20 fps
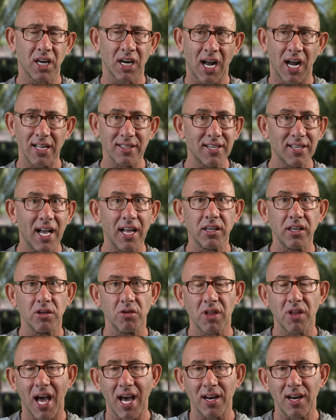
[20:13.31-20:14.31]
And I'll tell
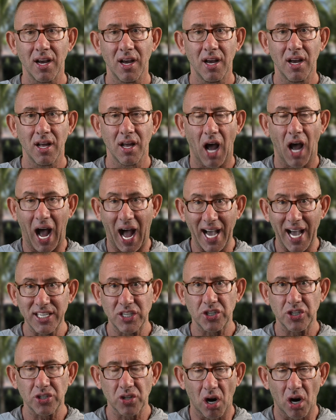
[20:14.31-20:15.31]
you that I
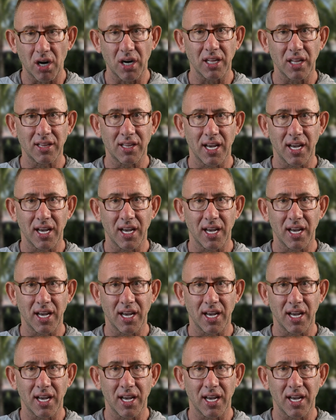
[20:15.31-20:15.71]
started